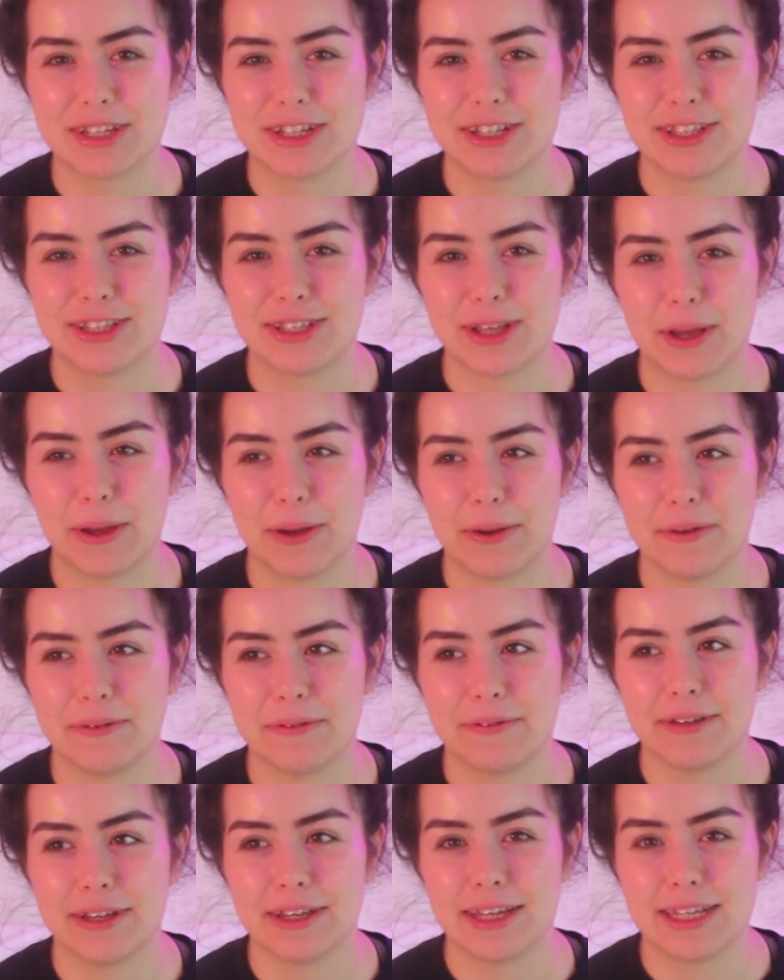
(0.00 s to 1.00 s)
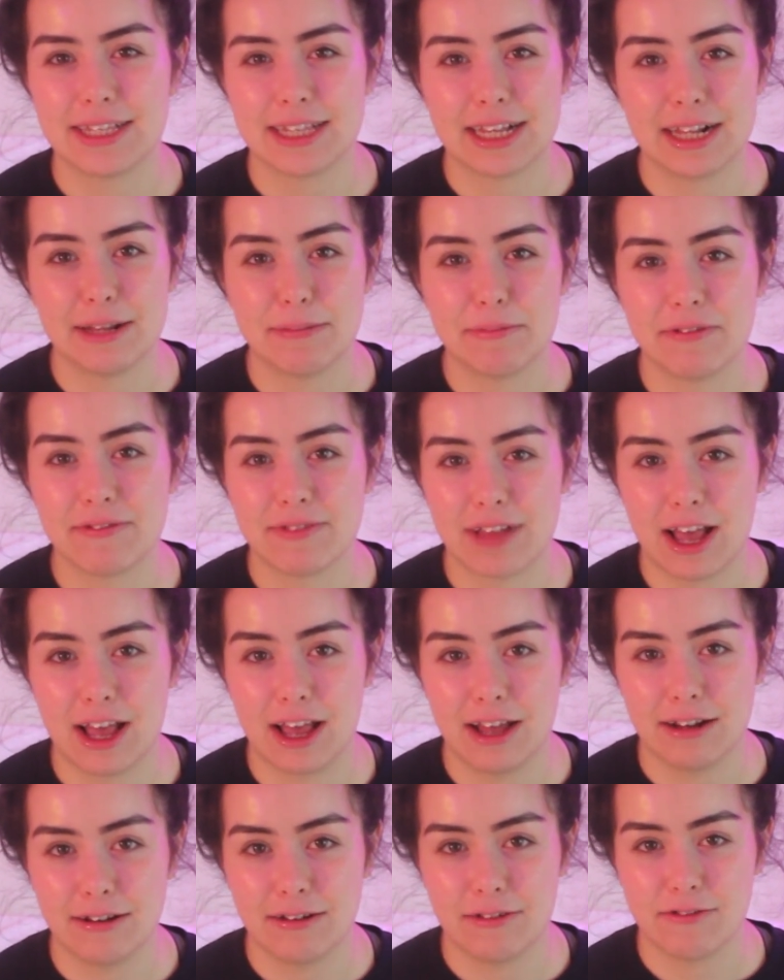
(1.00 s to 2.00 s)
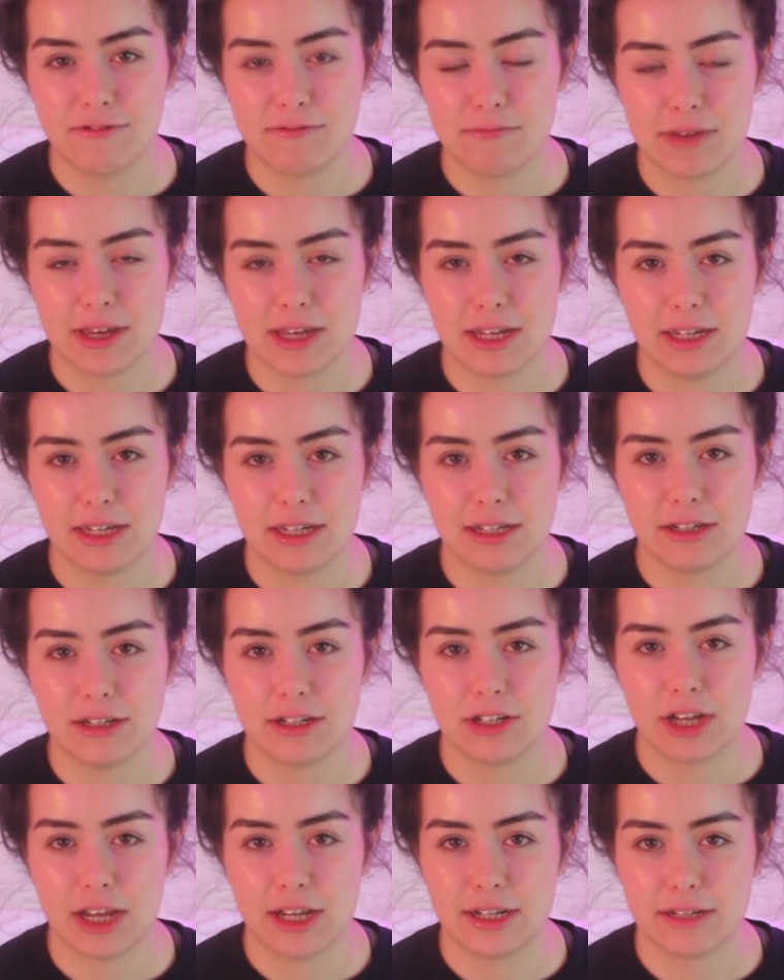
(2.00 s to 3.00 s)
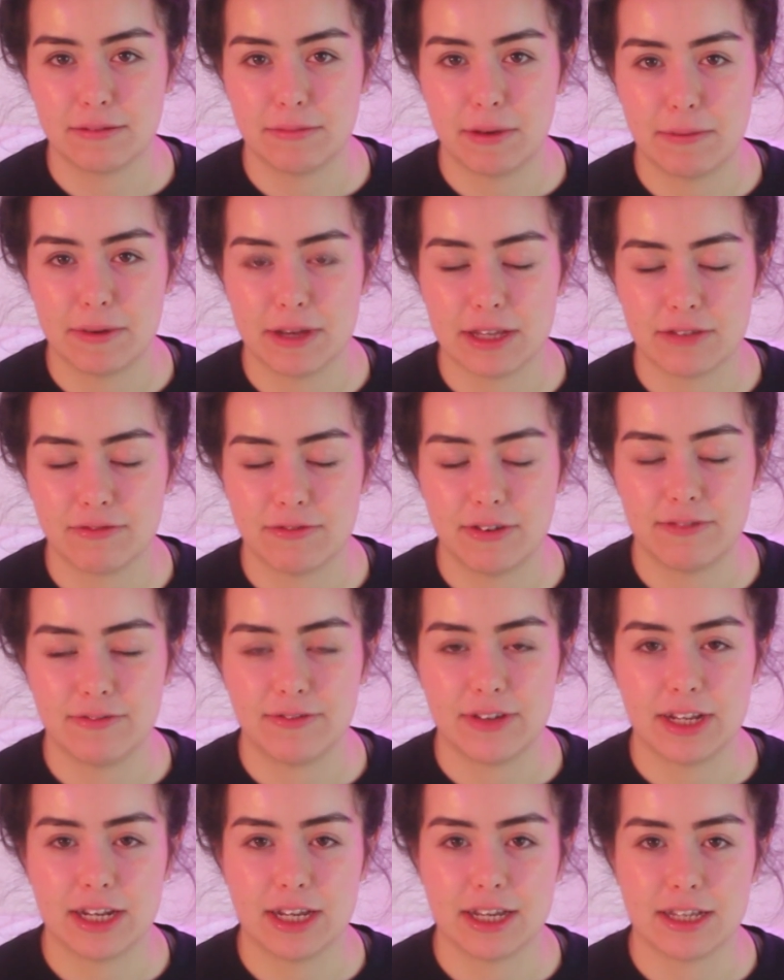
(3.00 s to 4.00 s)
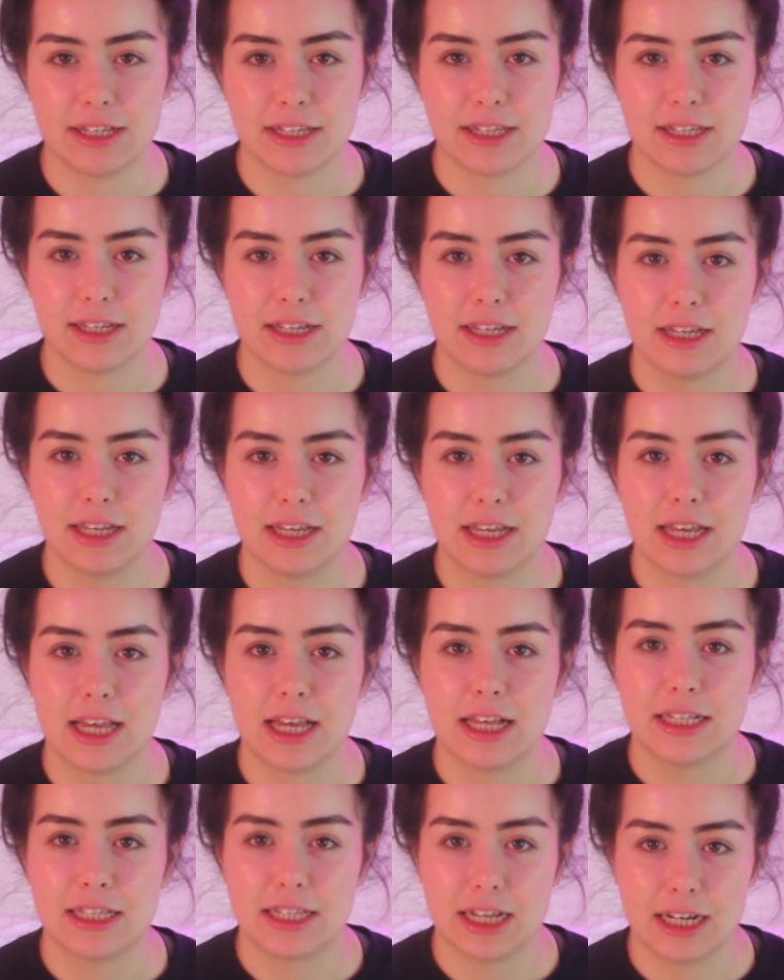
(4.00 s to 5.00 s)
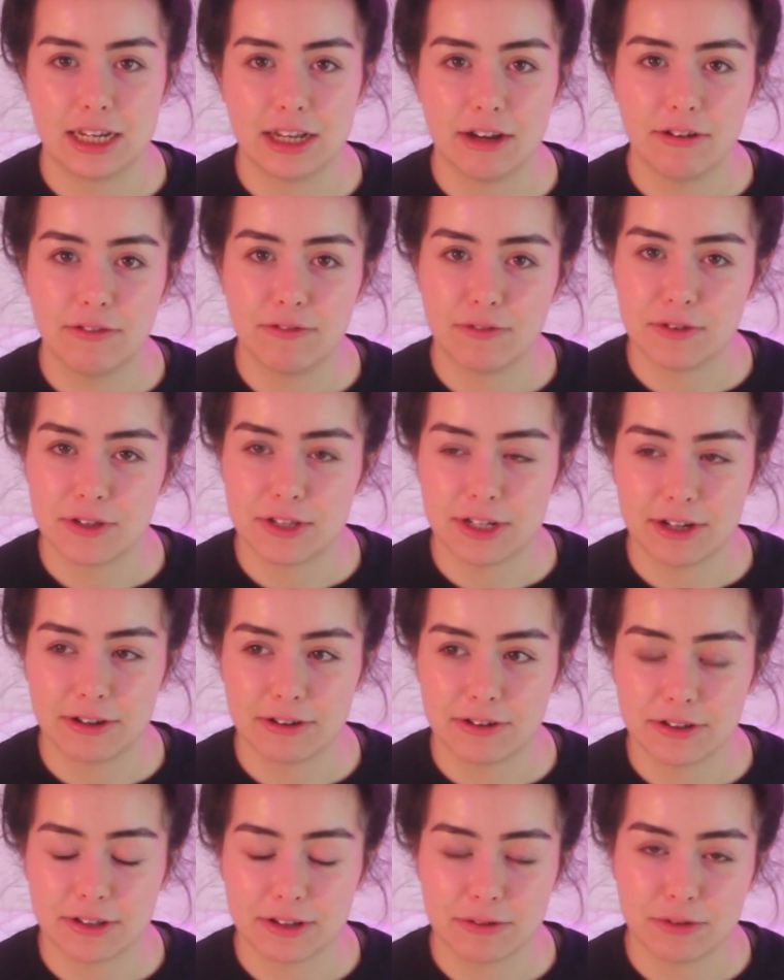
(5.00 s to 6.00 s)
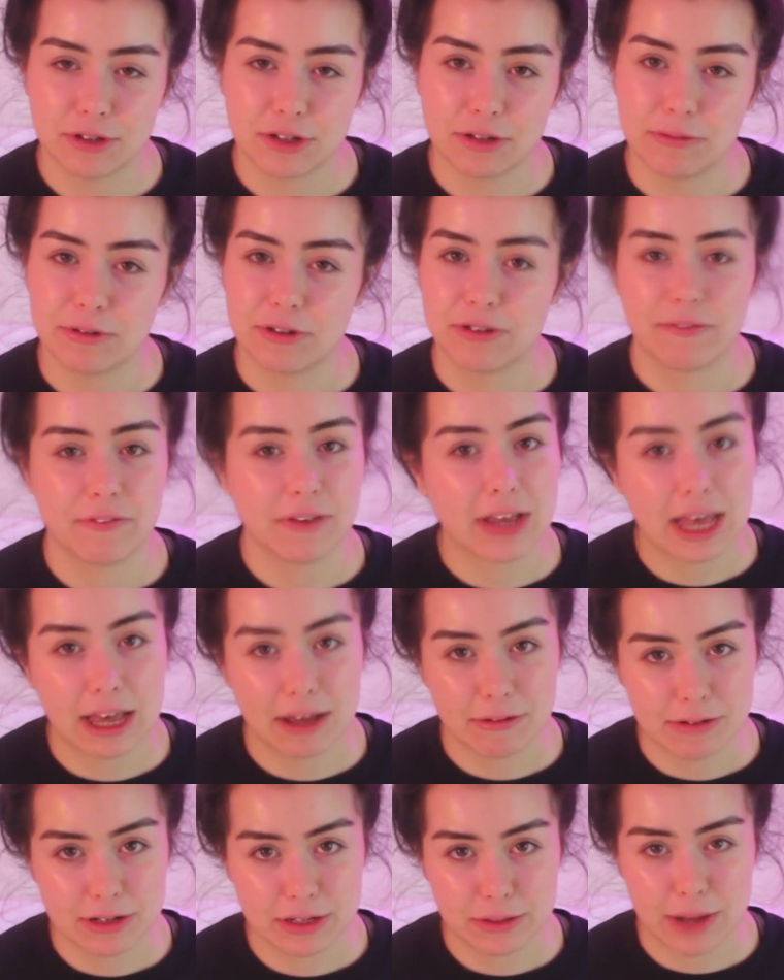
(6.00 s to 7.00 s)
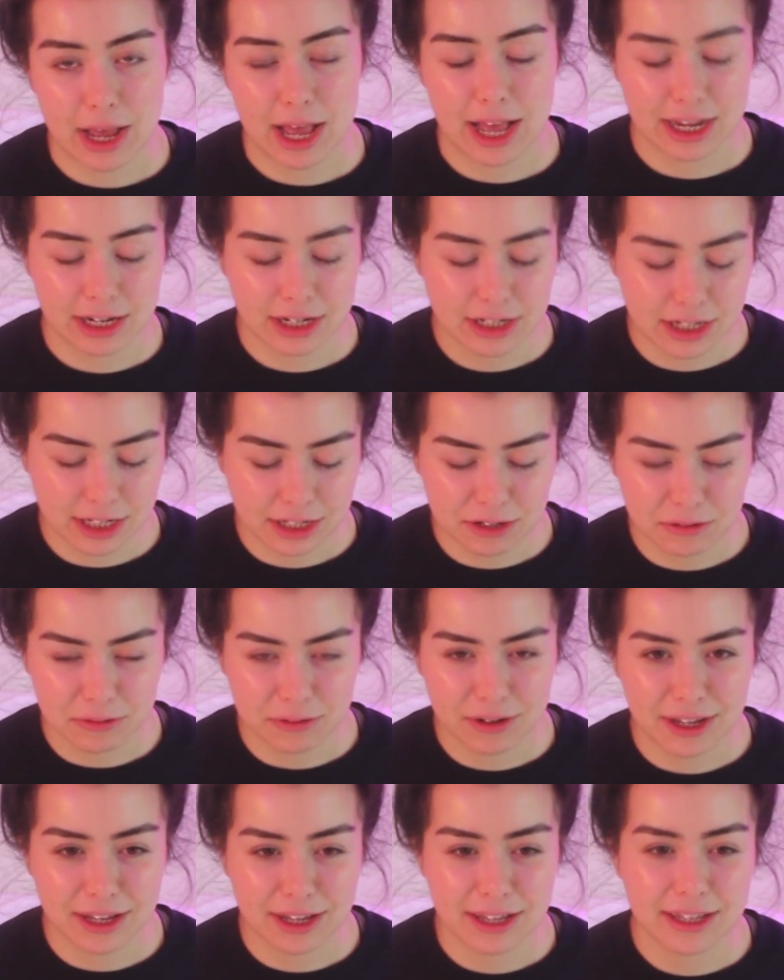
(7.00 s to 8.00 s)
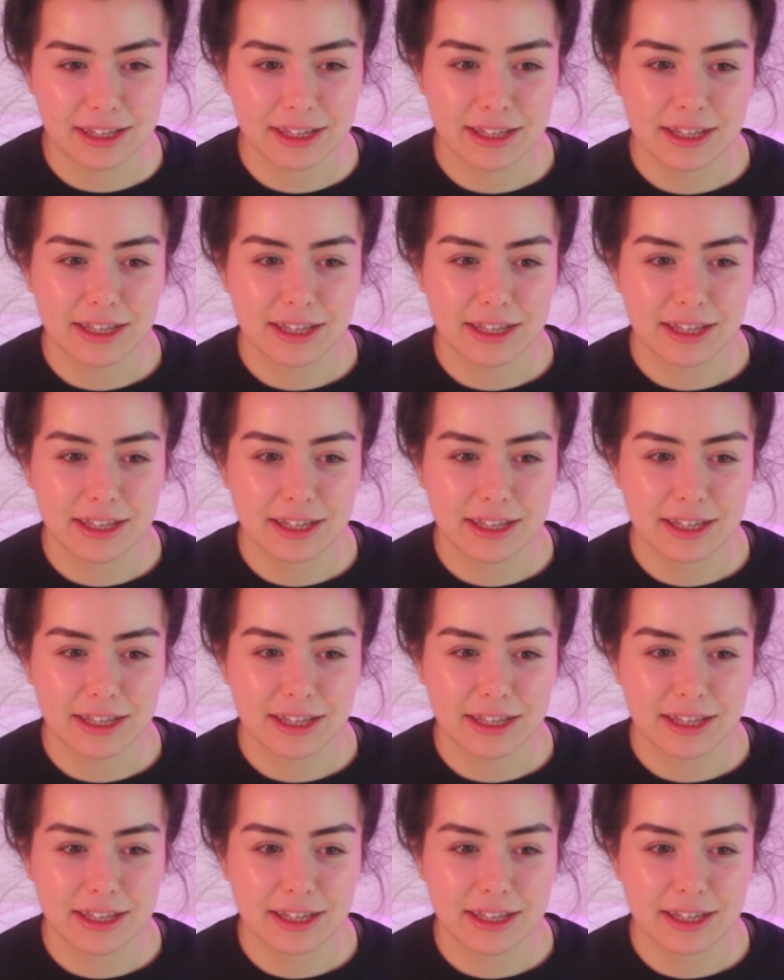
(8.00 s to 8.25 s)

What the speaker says: So here's a clip of that, of me chatting to my best friend Venus, sending her a voice note because I was too much of a coward to actually call her,